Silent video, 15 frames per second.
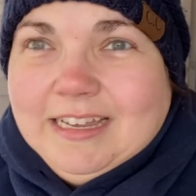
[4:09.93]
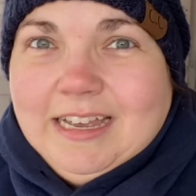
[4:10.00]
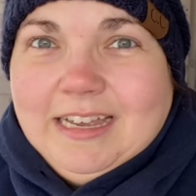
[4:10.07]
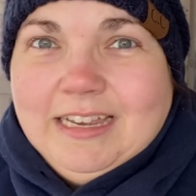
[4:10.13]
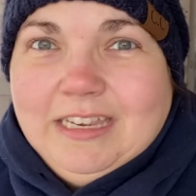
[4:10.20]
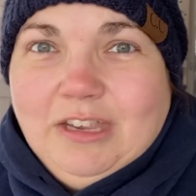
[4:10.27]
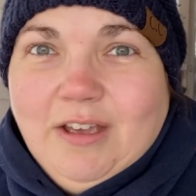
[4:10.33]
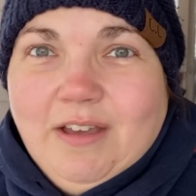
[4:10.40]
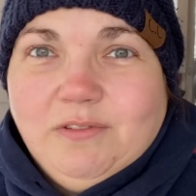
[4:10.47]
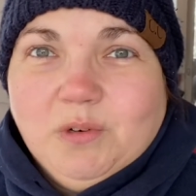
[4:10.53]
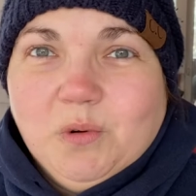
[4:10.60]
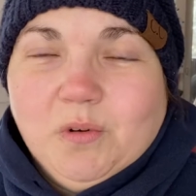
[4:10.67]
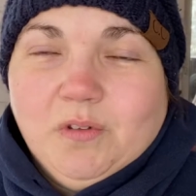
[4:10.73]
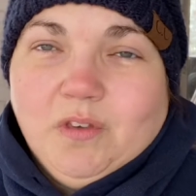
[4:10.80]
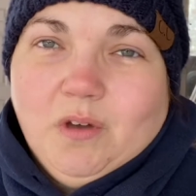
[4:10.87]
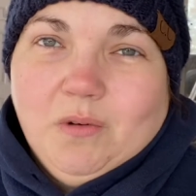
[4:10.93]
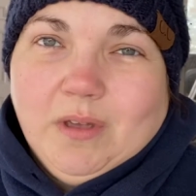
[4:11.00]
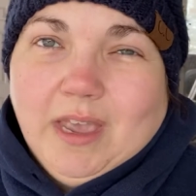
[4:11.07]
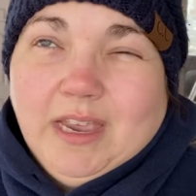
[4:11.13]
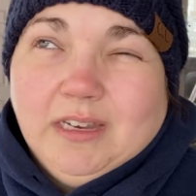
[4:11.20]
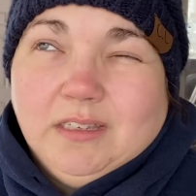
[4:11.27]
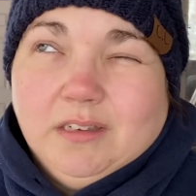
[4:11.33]
you have to order the whole
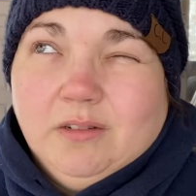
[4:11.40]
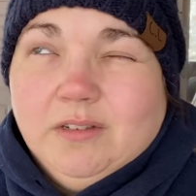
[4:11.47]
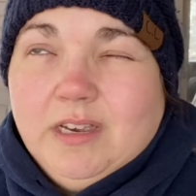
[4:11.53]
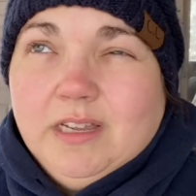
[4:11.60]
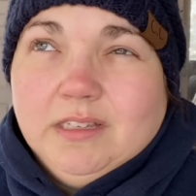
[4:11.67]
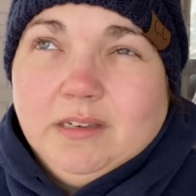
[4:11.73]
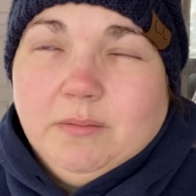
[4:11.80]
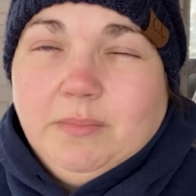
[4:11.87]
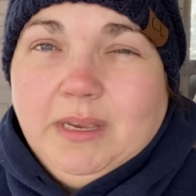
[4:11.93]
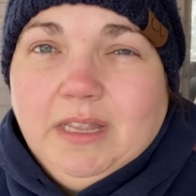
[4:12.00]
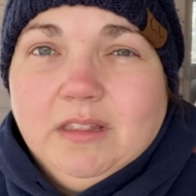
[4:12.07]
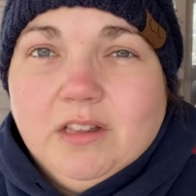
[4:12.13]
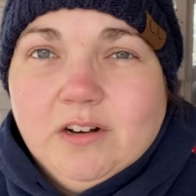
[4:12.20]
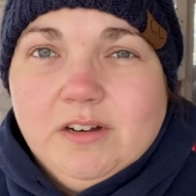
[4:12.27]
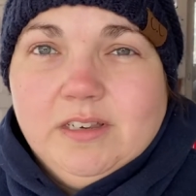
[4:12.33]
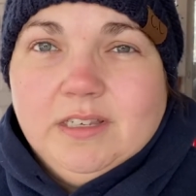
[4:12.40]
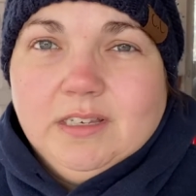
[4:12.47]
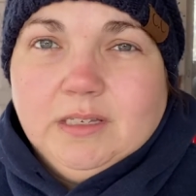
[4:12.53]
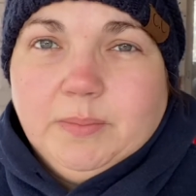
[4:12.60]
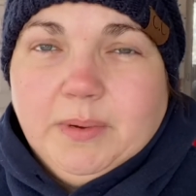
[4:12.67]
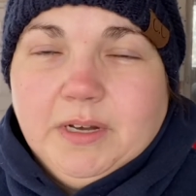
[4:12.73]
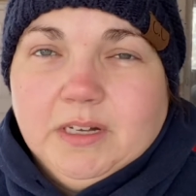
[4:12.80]
case, so it ends up being
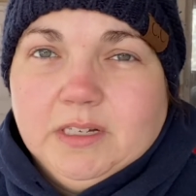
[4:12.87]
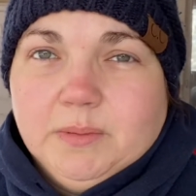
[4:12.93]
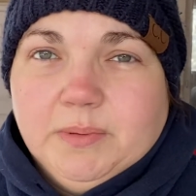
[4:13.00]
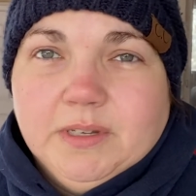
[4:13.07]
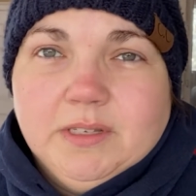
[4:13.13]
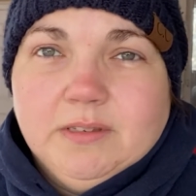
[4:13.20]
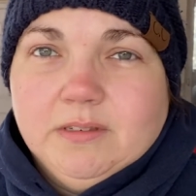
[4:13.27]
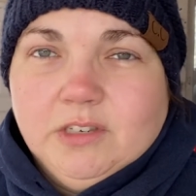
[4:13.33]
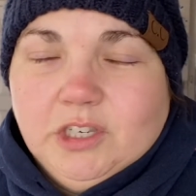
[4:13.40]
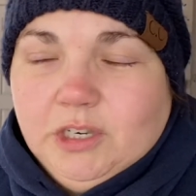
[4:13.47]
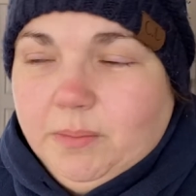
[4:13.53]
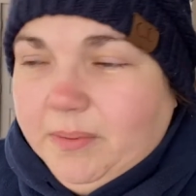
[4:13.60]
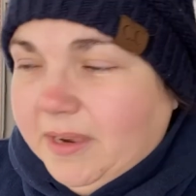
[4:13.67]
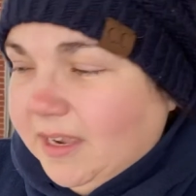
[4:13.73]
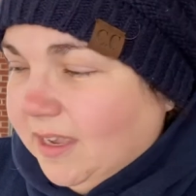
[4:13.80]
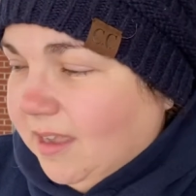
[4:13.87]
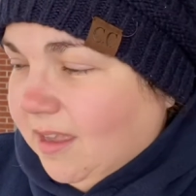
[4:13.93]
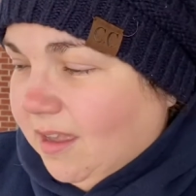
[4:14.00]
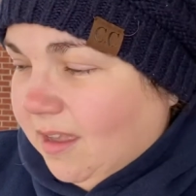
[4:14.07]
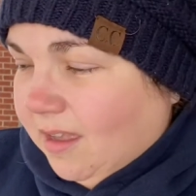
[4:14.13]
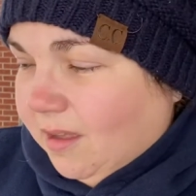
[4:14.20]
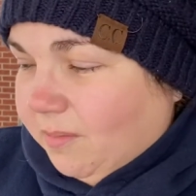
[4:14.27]
$36 plus shipping.
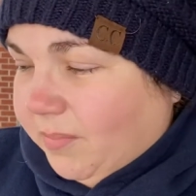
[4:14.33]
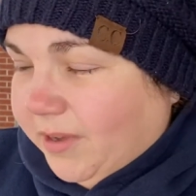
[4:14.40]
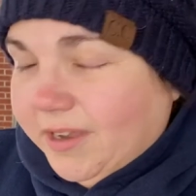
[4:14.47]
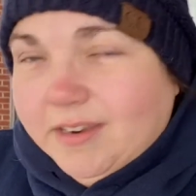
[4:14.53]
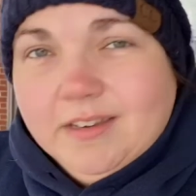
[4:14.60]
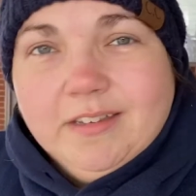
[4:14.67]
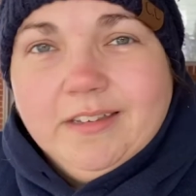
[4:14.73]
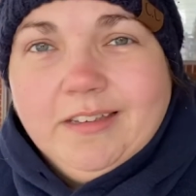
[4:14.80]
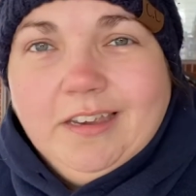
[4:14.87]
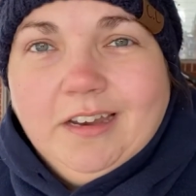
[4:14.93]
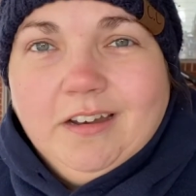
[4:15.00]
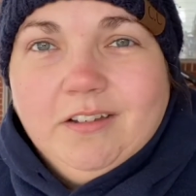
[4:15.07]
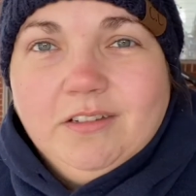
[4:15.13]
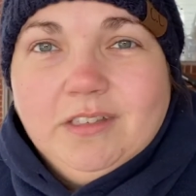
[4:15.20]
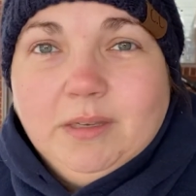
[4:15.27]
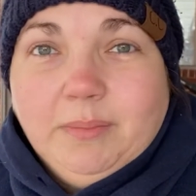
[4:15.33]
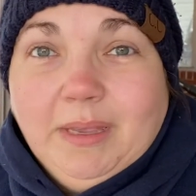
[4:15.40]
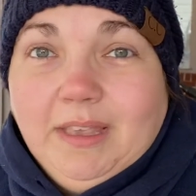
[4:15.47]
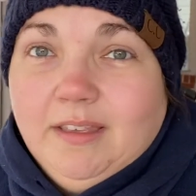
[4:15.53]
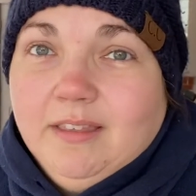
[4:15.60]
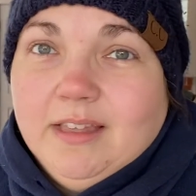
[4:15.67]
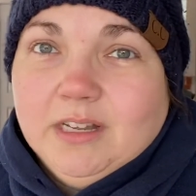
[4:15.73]
But you know, to
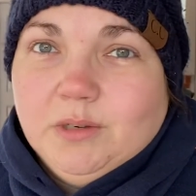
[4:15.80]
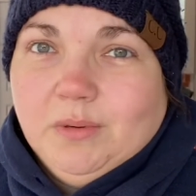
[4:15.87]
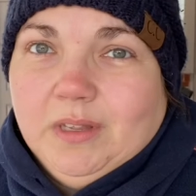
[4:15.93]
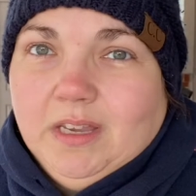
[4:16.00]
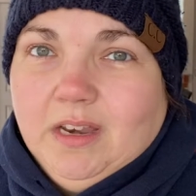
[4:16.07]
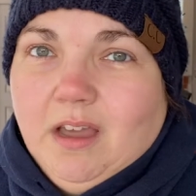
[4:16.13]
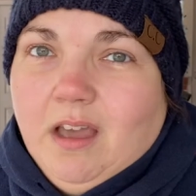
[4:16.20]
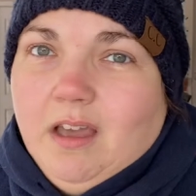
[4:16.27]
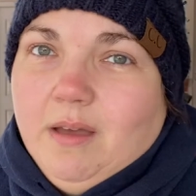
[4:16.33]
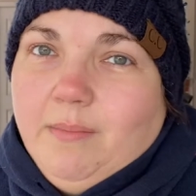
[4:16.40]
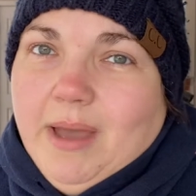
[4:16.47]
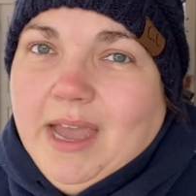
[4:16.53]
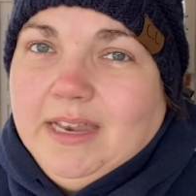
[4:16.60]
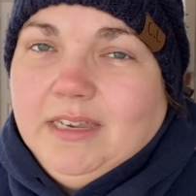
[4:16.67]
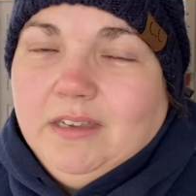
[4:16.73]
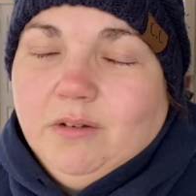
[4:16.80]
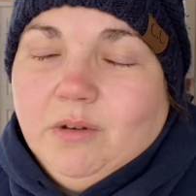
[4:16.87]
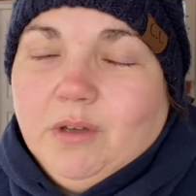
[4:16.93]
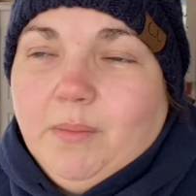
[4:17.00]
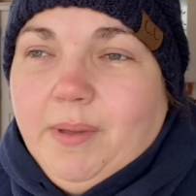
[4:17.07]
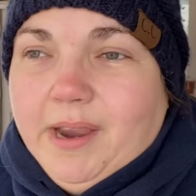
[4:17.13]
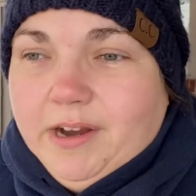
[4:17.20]
me, that's really not a bad deal
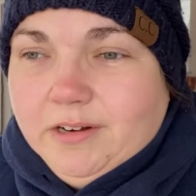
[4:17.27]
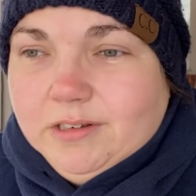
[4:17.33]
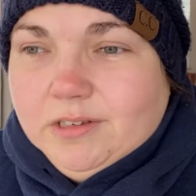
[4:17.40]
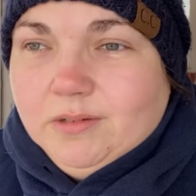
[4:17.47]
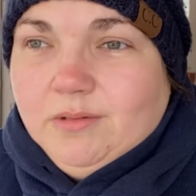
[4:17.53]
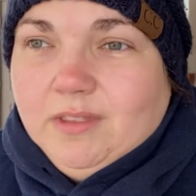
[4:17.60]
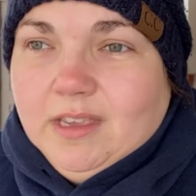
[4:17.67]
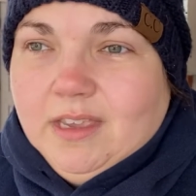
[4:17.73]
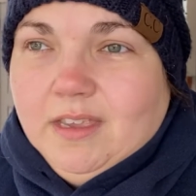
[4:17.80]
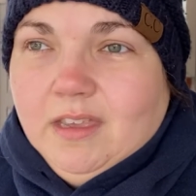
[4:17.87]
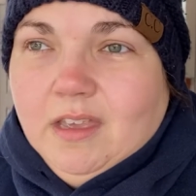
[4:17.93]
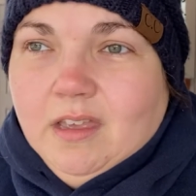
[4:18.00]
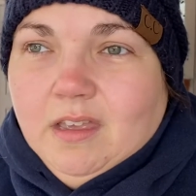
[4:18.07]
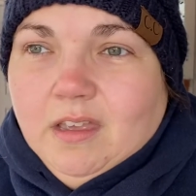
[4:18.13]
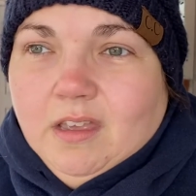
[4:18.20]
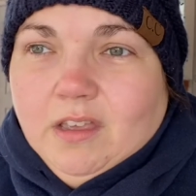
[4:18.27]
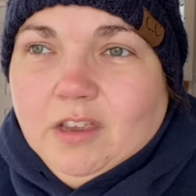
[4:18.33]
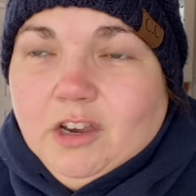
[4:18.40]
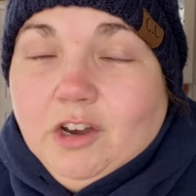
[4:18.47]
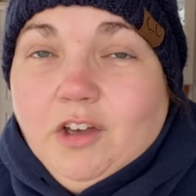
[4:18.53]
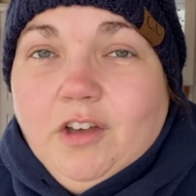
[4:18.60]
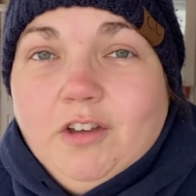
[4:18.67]
compared to the, you
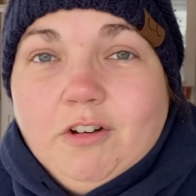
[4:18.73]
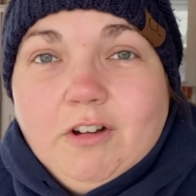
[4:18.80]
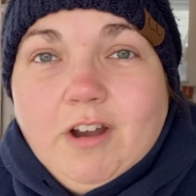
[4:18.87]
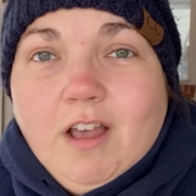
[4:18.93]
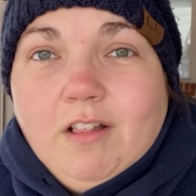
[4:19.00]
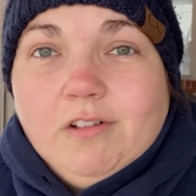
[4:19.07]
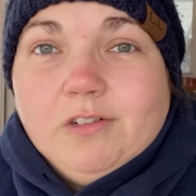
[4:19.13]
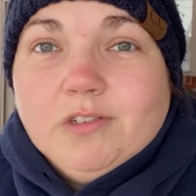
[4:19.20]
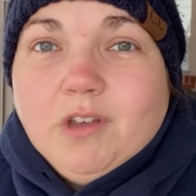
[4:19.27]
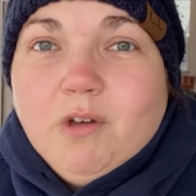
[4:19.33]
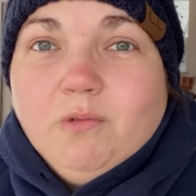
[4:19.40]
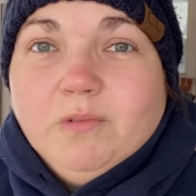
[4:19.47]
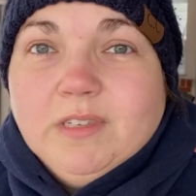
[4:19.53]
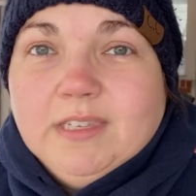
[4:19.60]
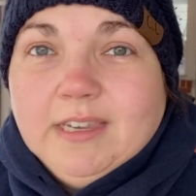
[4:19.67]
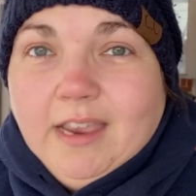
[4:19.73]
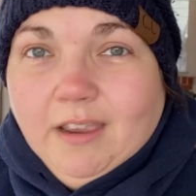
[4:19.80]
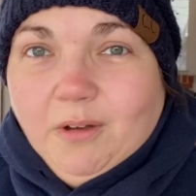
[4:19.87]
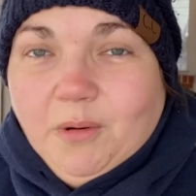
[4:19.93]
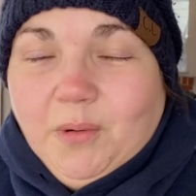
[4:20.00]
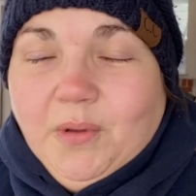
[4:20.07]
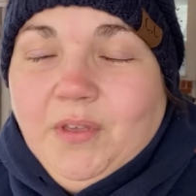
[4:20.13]
know, $100 on
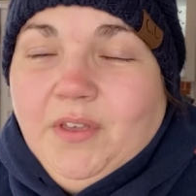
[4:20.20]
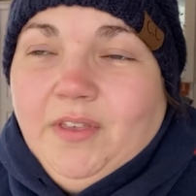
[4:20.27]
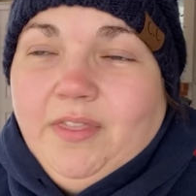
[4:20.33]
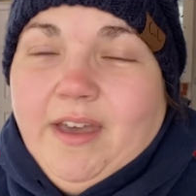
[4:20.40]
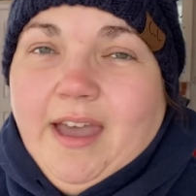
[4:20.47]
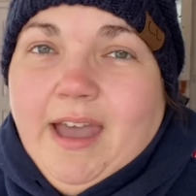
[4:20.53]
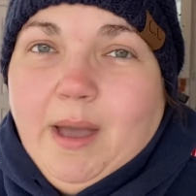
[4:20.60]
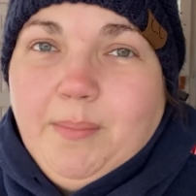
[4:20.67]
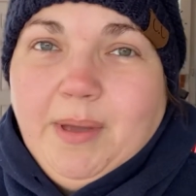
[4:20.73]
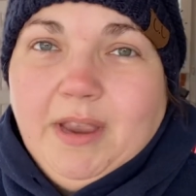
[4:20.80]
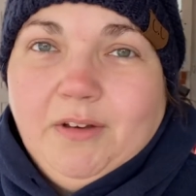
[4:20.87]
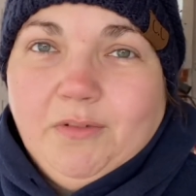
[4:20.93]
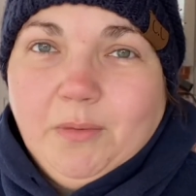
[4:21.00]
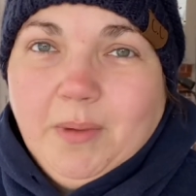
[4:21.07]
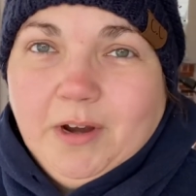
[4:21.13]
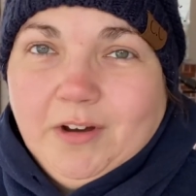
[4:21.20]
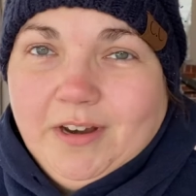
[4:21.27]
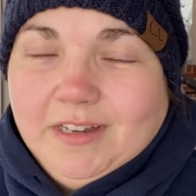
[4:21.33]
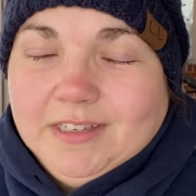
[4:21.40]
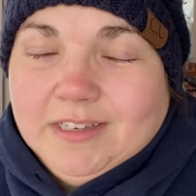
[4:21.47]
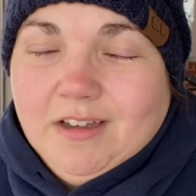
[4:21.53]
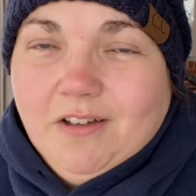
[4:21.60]
sale that I paid for my
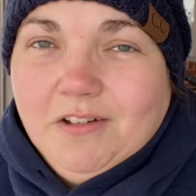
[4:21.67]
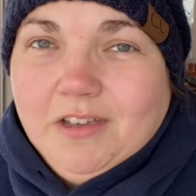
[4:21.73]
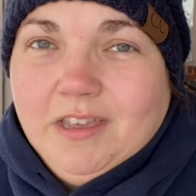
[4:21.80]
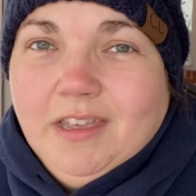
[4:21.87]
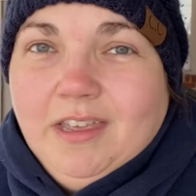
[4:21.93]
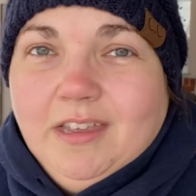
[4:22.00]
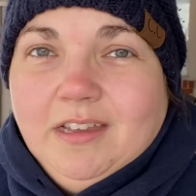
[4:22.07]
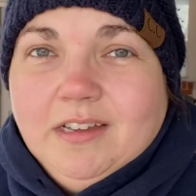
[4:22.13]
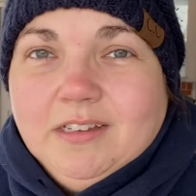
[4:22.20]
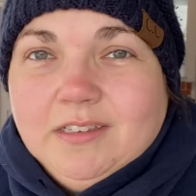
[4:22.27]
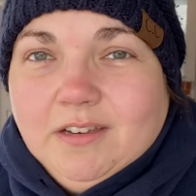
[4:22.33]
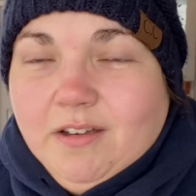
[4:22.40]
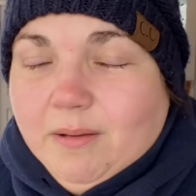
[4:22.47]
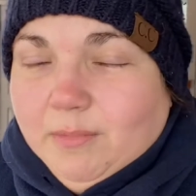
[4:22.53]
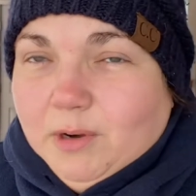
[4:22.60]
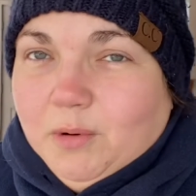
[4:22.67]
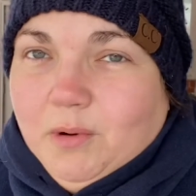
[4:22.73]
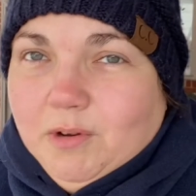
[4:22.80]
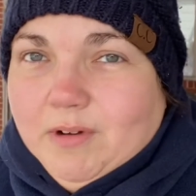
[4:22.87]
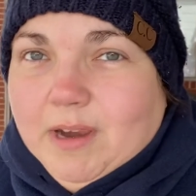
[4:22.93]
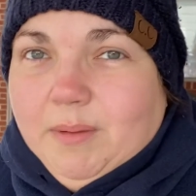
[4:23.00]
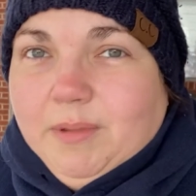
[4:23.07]
Greenstalk. So I'm gonna quit
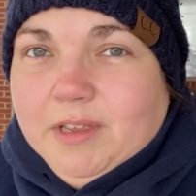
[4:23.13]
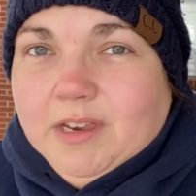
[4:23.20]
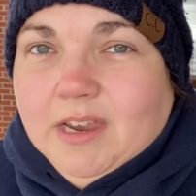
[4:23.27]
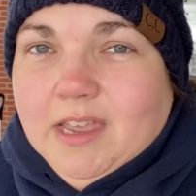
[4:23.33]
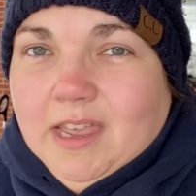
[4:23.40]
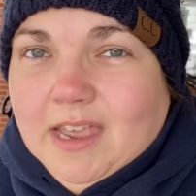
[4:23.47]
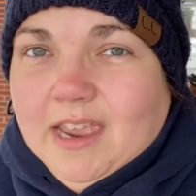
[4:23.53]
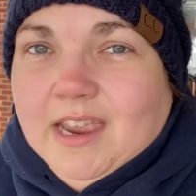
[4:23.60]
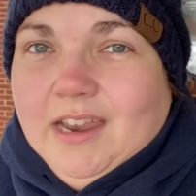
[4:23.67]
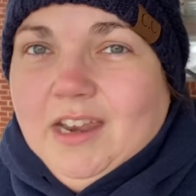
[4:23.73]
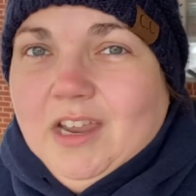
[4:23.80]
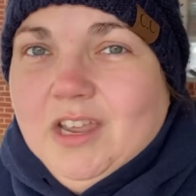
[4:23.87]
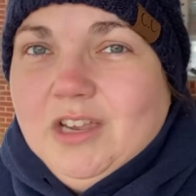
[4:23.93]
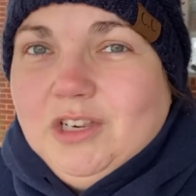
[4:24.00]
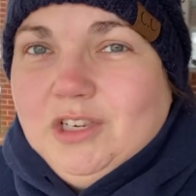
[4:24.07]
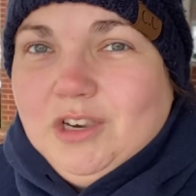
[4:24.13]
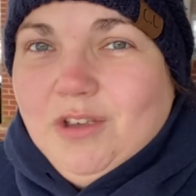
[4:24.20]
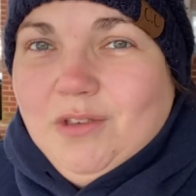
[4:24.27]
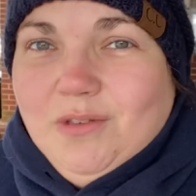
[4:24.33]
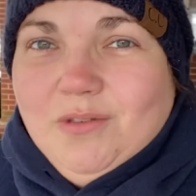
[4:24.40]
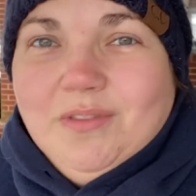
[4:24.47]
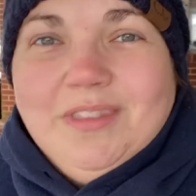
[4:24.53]
rambling and show
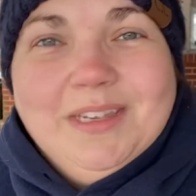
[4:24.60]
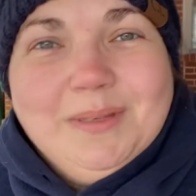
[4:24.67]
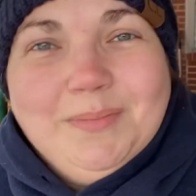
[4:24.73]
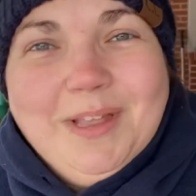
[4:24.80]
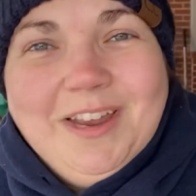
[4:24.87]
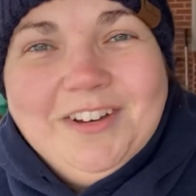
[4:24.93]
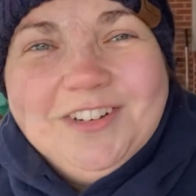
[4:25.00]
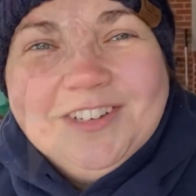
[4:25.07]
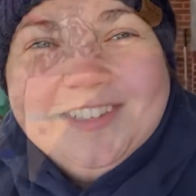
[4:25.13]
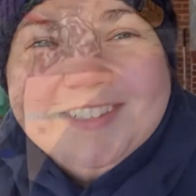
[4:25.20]
you these planters.